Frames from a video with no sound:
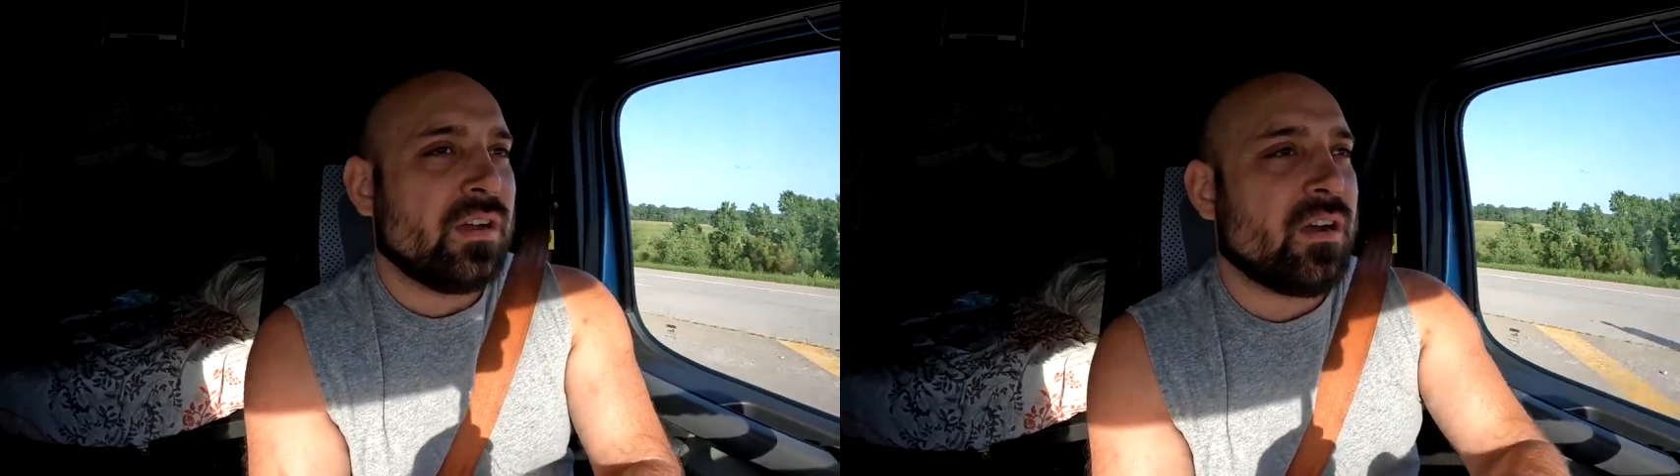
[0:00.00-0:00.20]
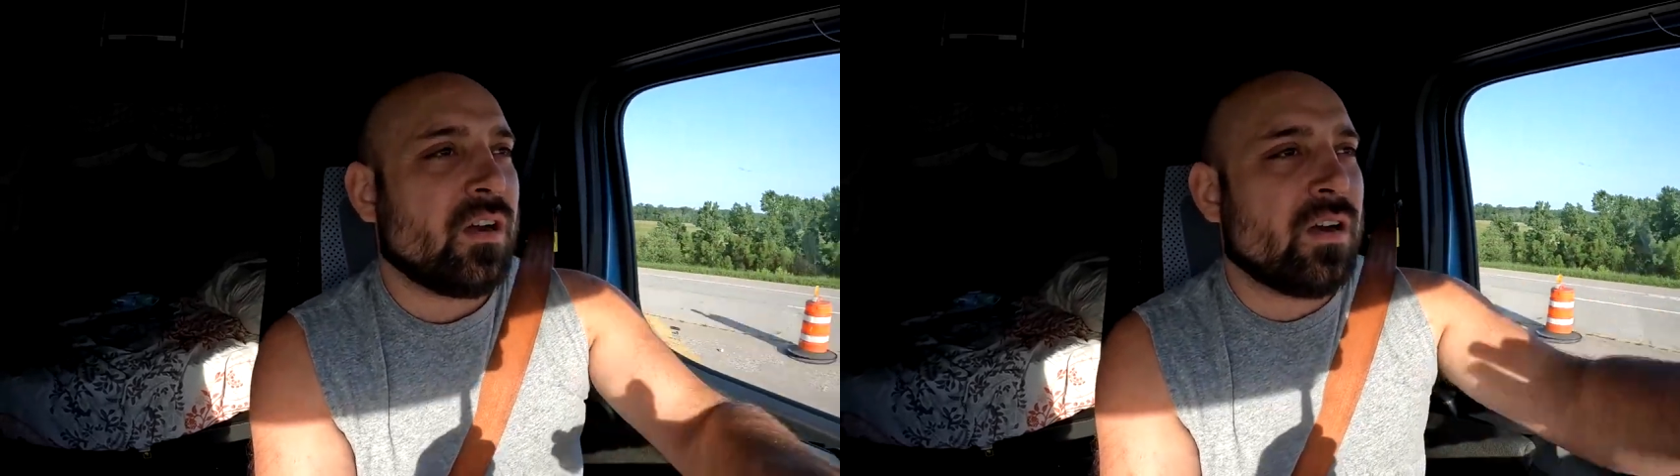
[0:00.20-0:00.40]

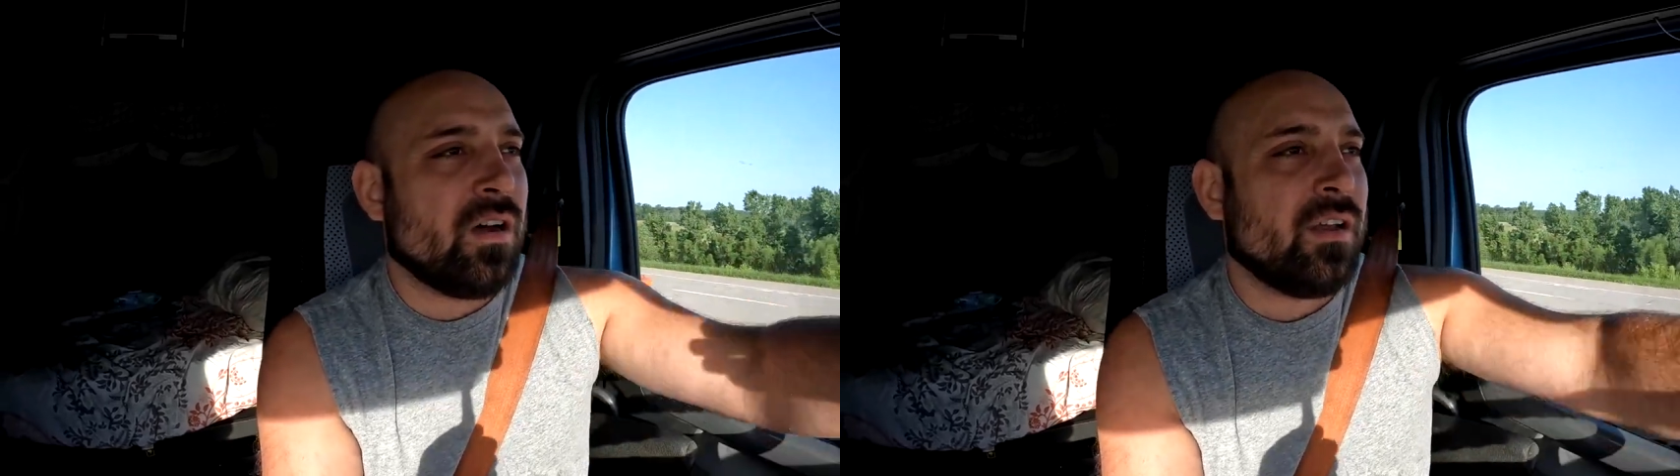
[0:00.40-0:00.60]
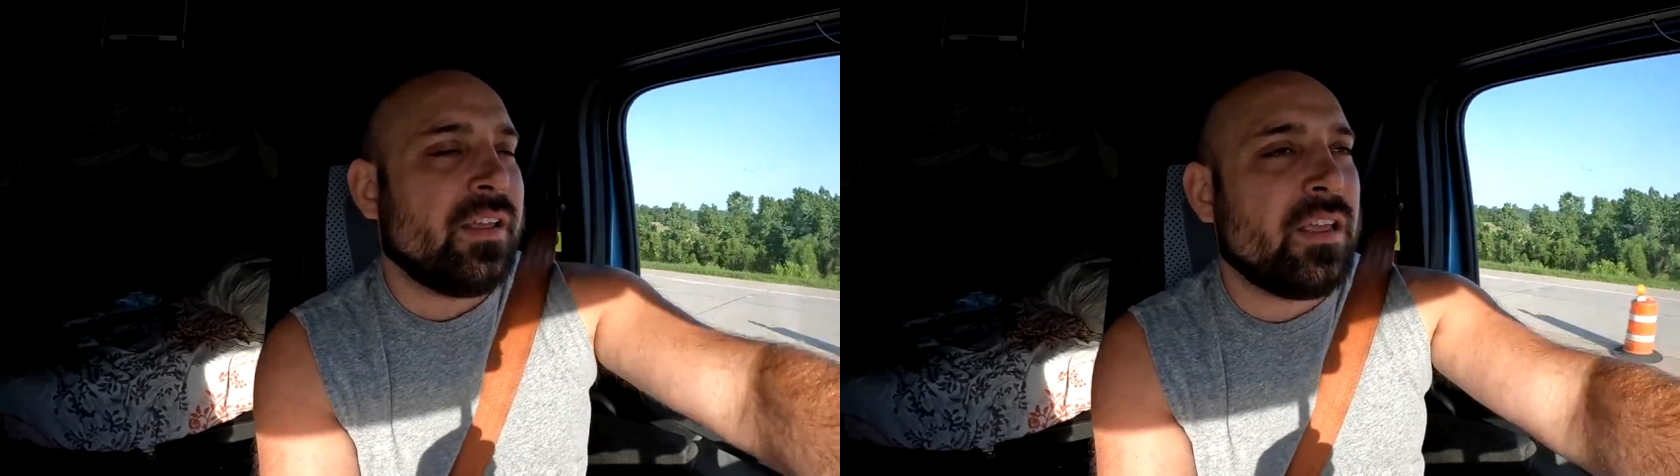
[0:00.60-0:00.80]
car
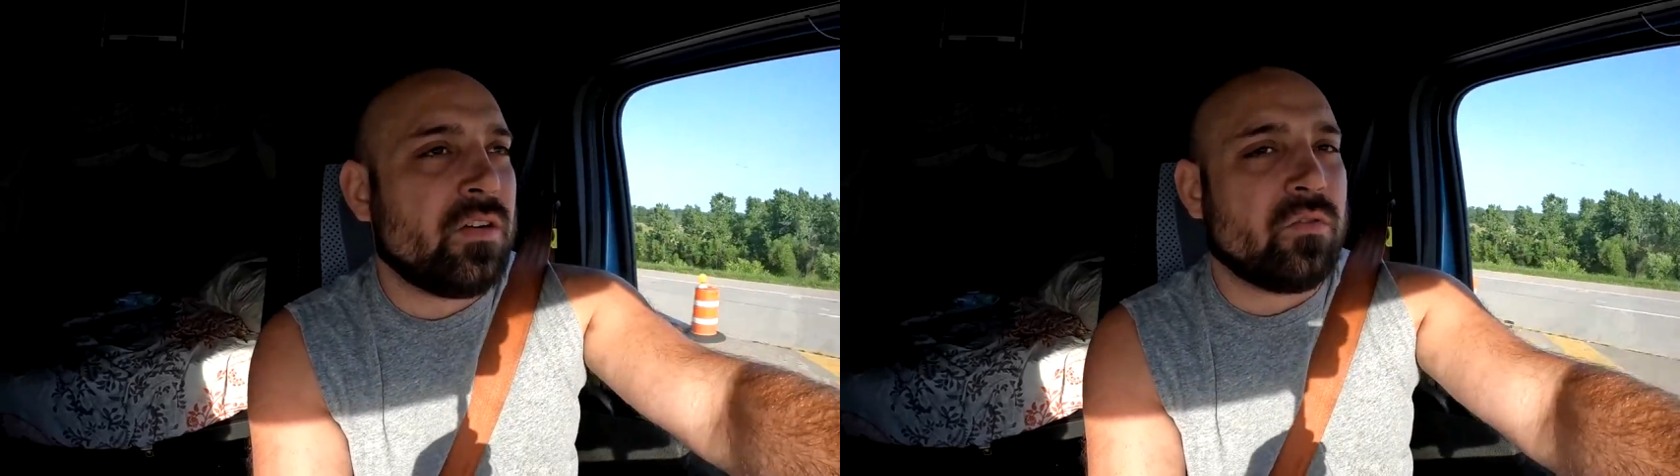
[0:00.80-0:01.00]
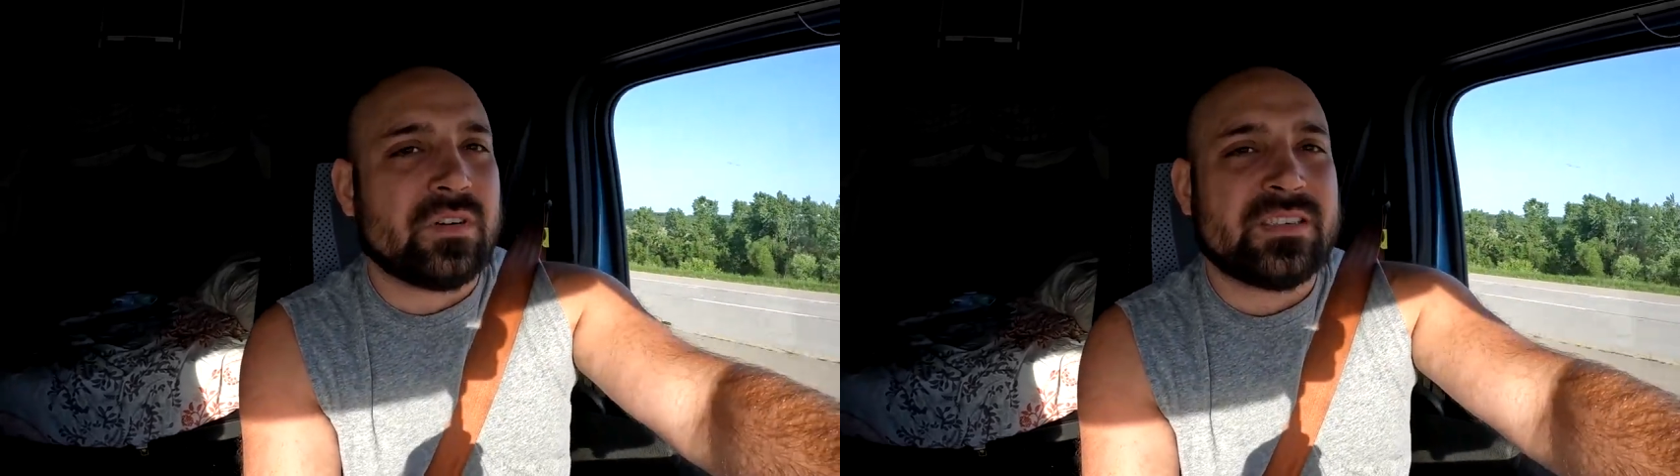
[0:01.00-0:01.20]
hauling
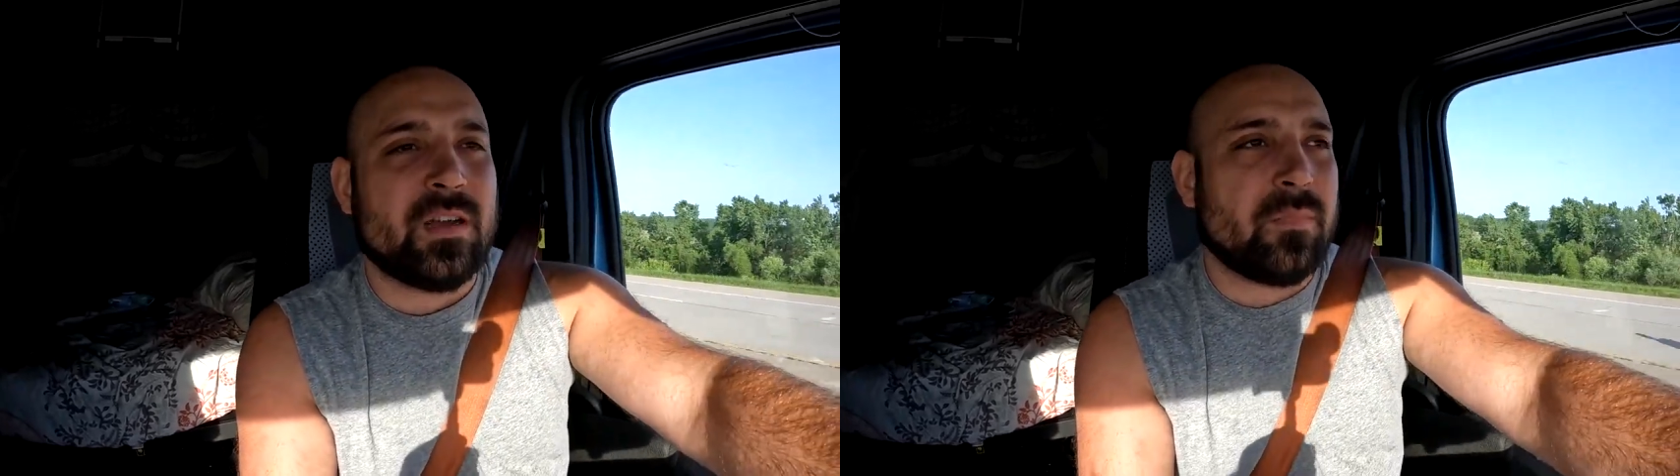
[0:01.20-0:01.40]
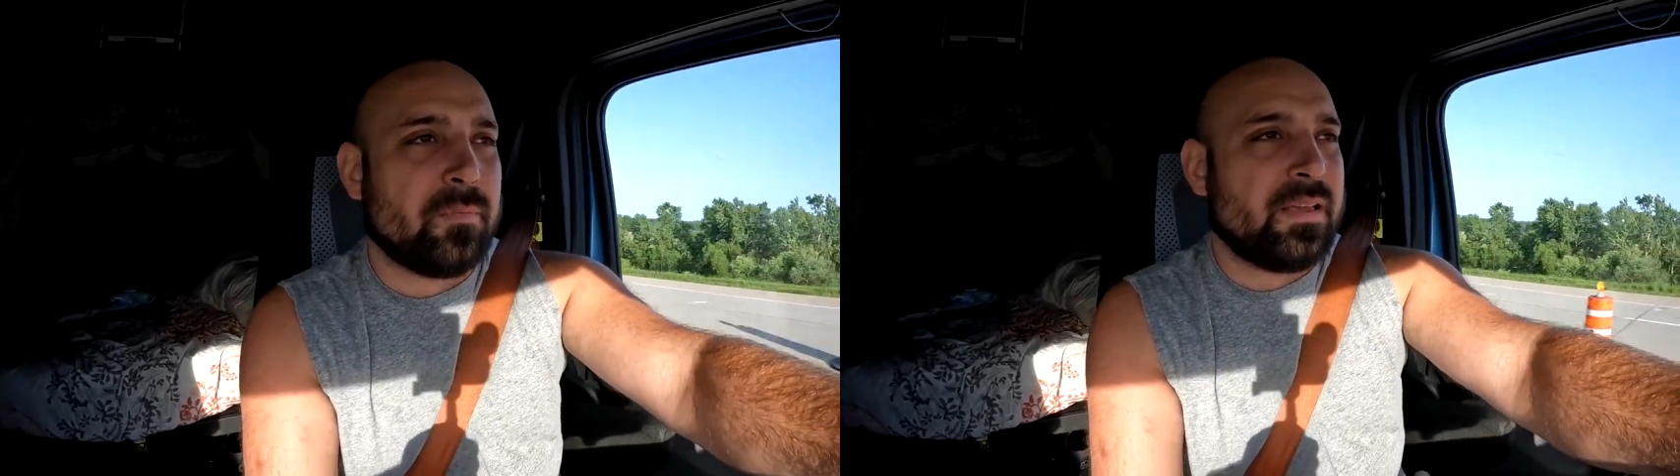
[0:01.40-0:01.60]
or semi?